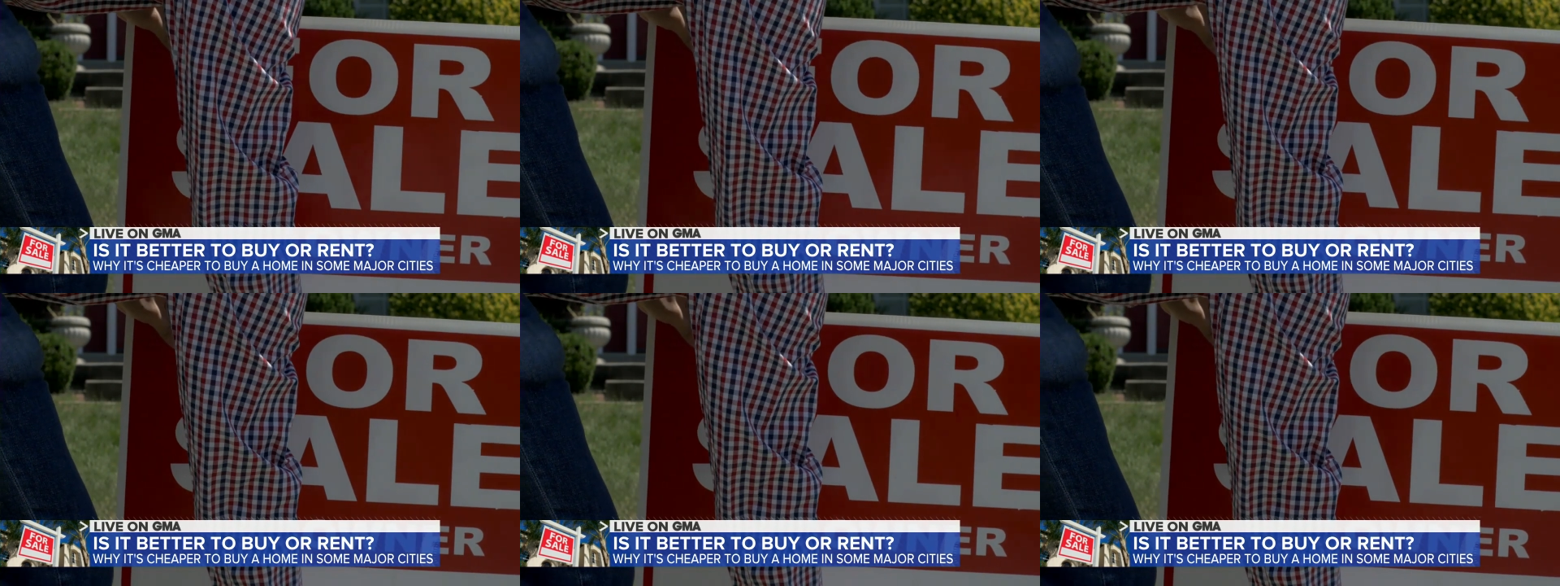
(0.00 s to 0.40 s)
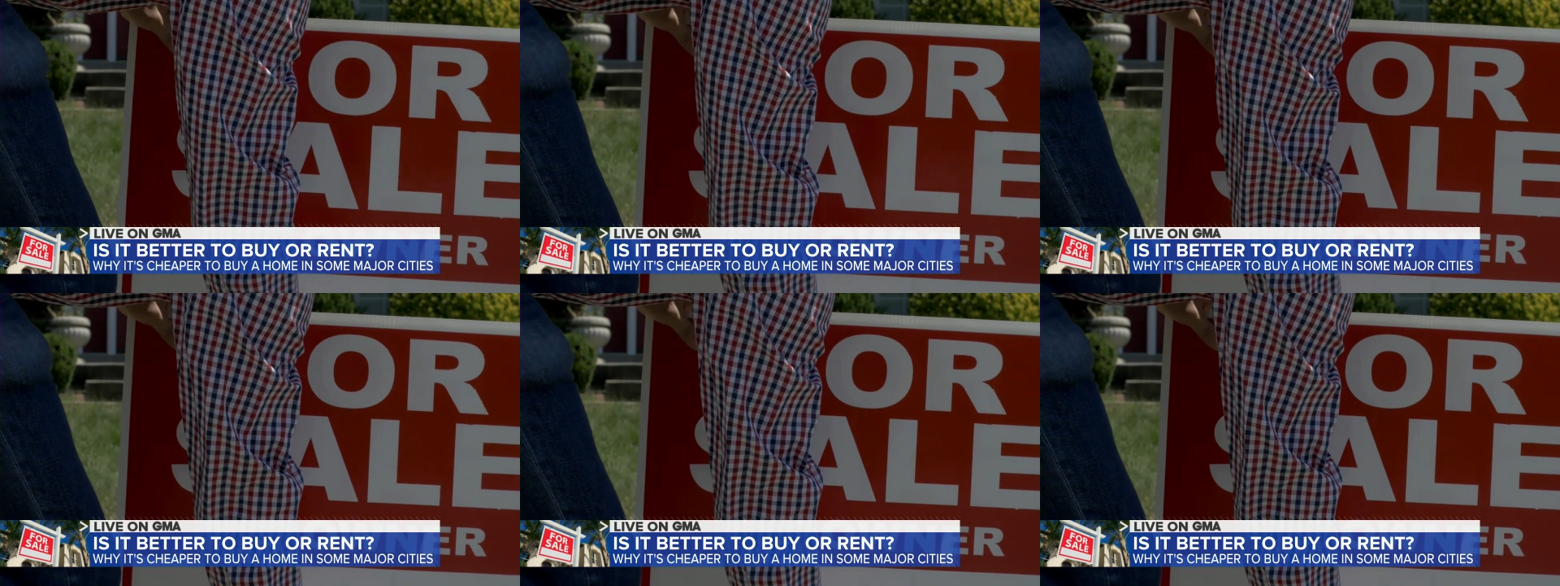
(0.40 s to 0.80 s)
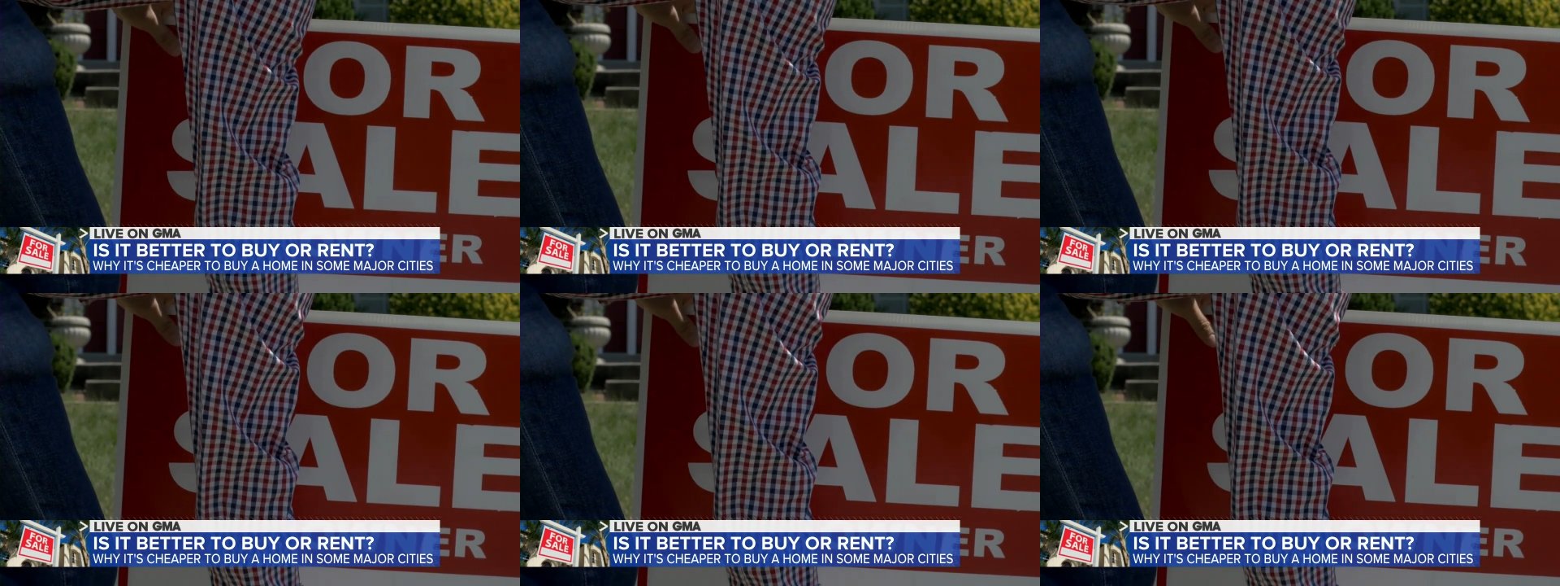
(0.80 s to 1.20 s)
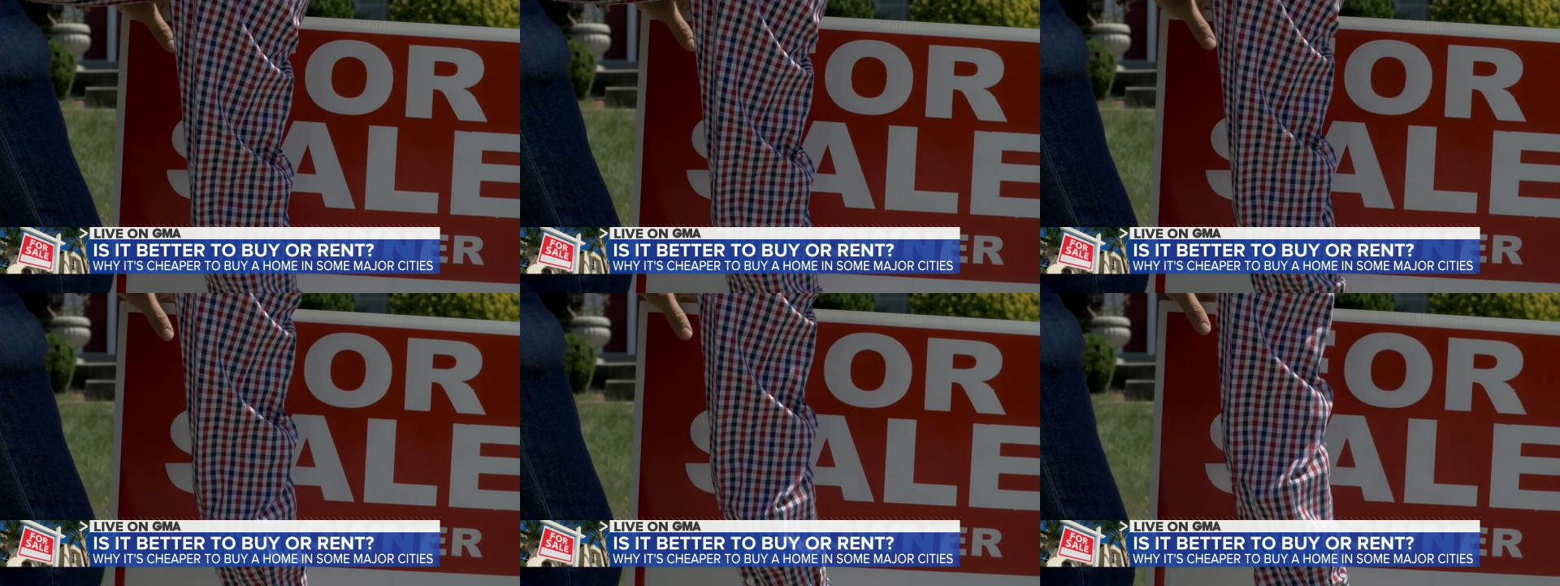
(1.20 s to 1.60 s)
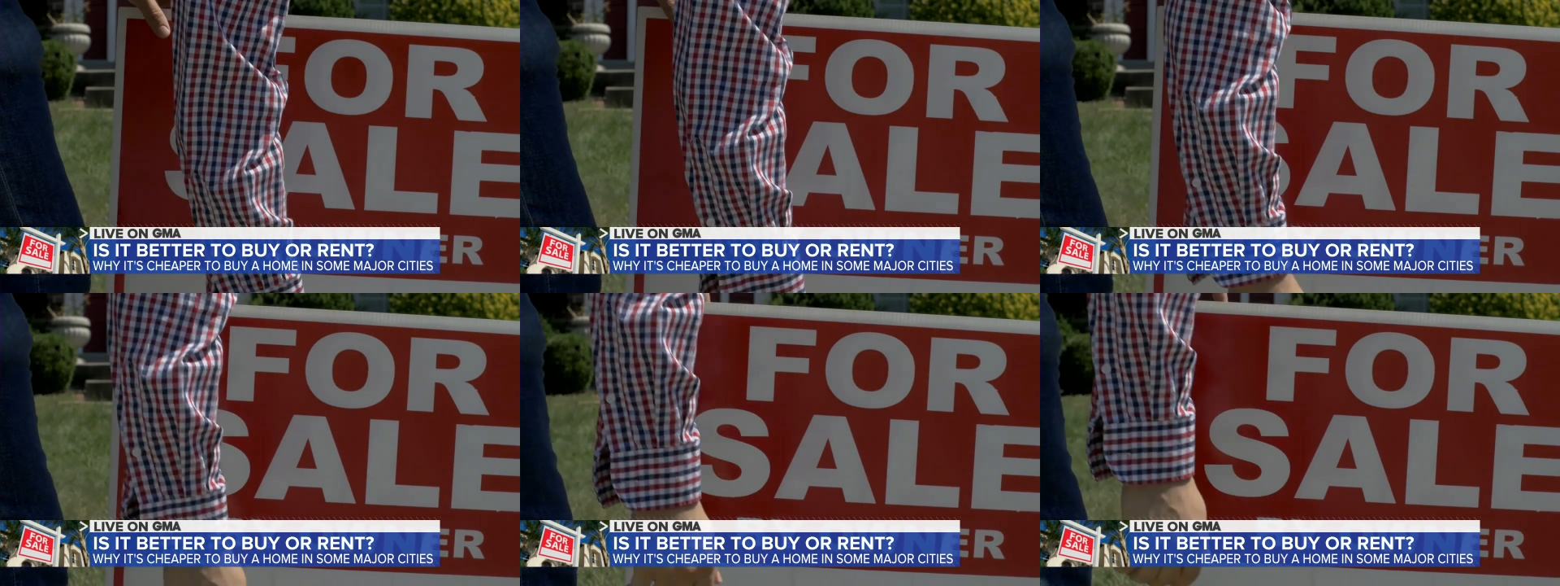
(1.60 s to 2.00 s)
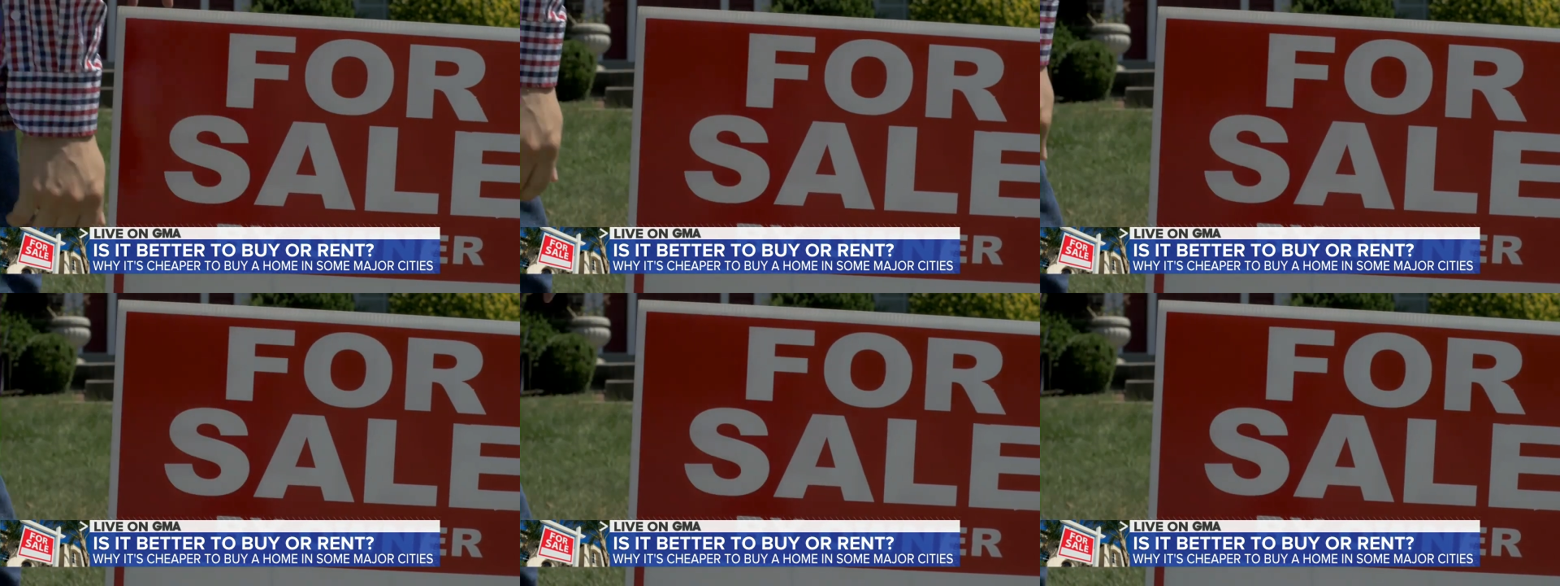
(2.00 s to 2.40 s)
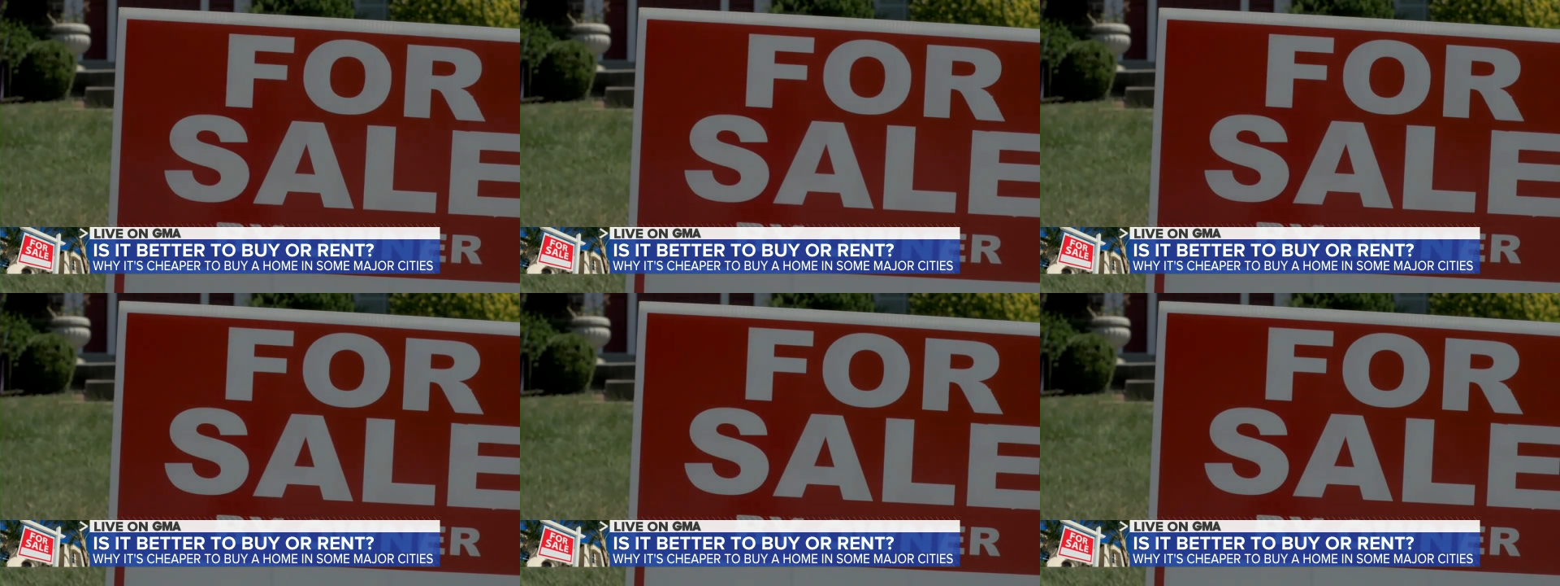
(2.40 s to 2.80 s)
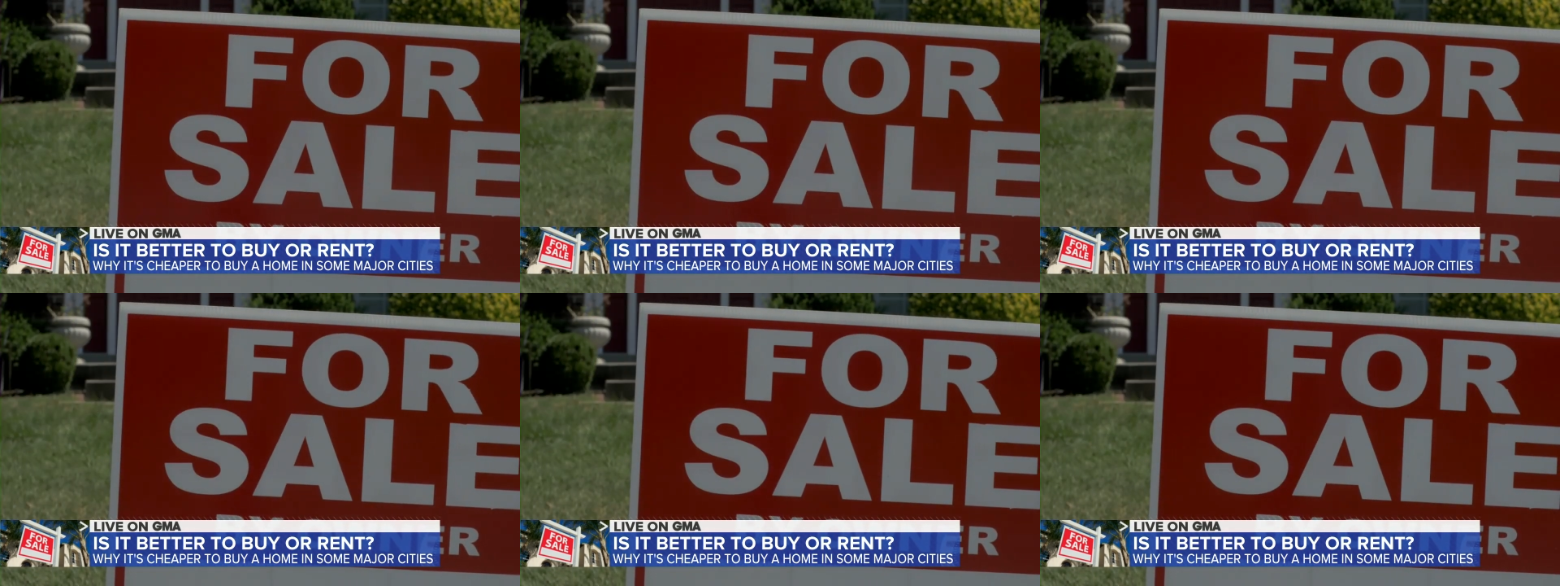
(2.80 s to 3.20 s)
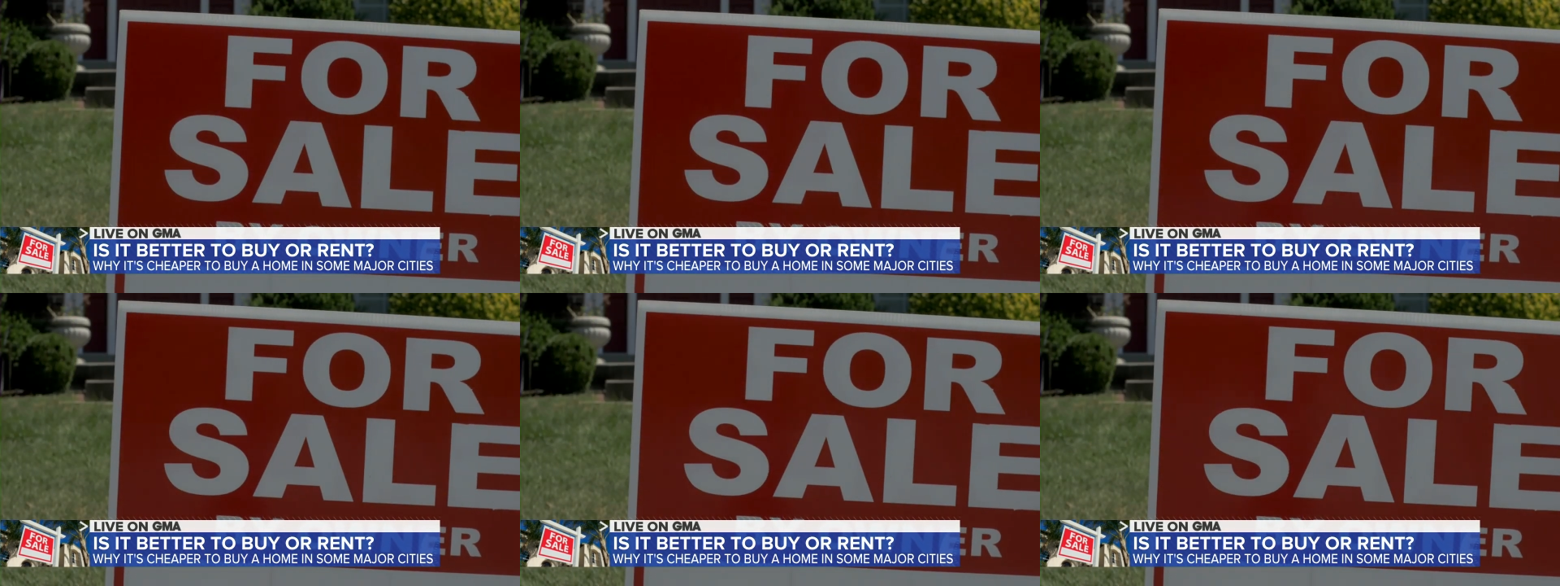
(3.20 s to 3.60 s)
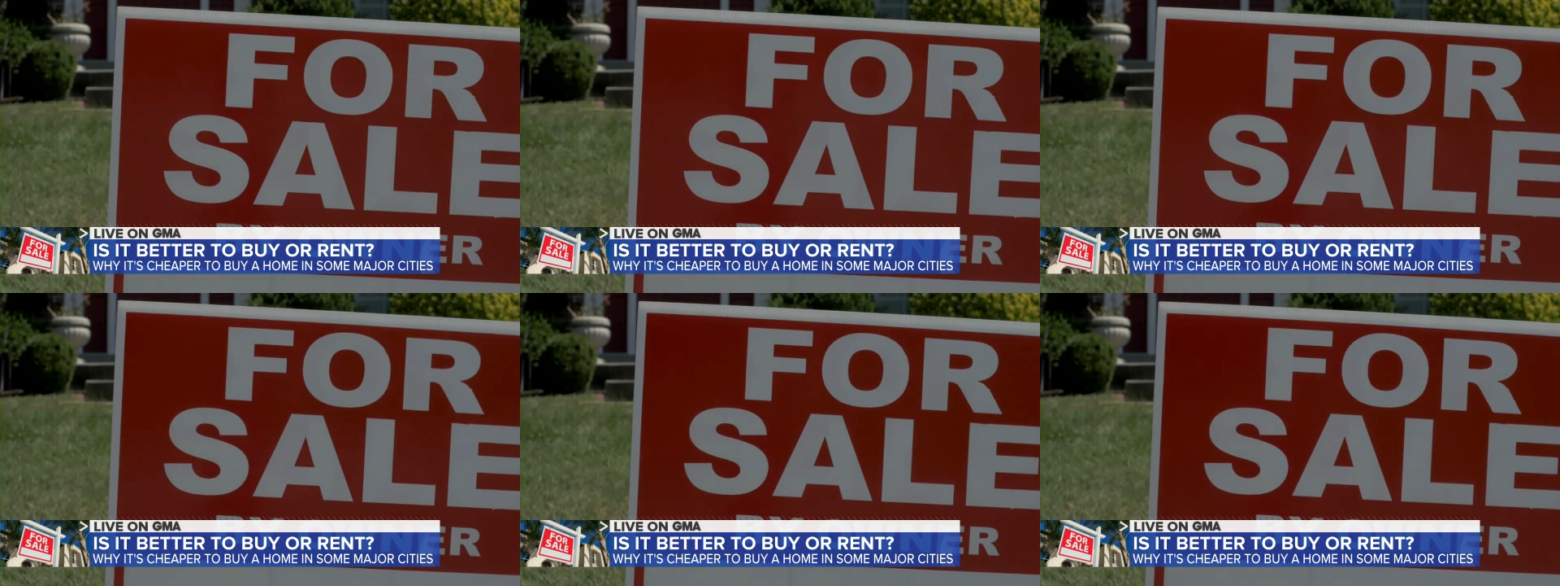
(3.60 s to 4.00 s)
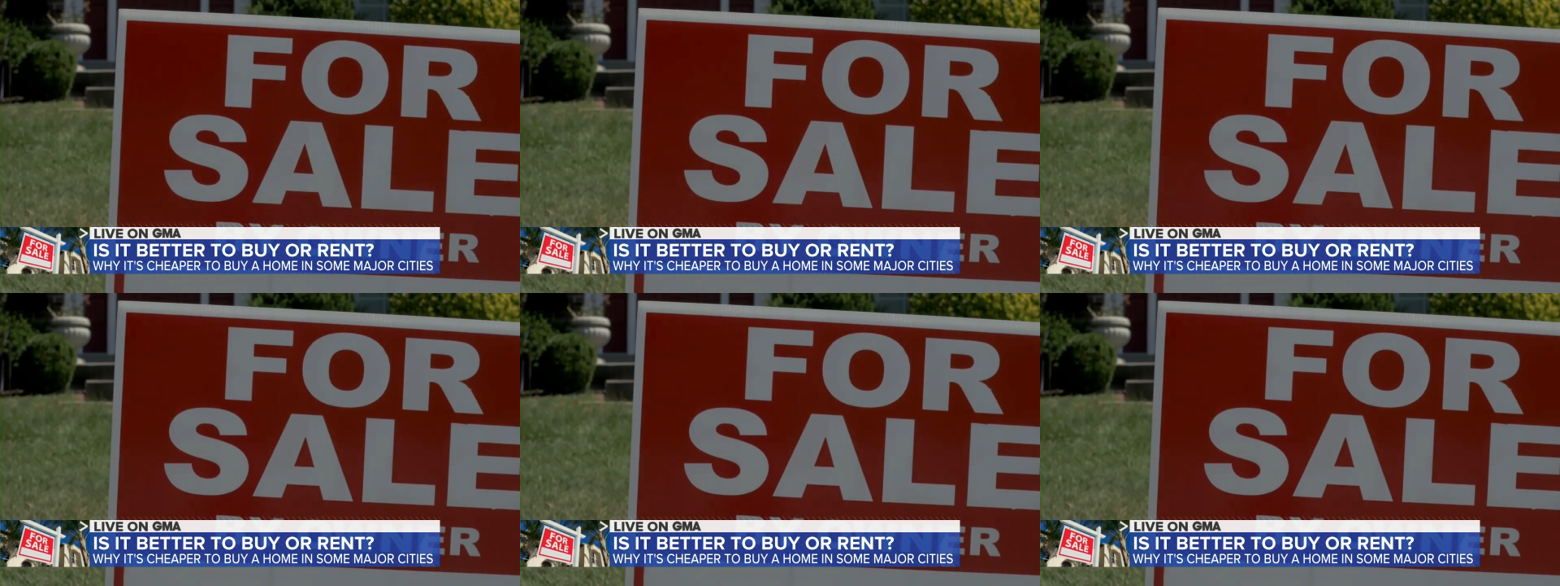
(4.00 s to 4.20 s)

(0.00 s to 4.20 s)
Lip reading: (no speaker visible)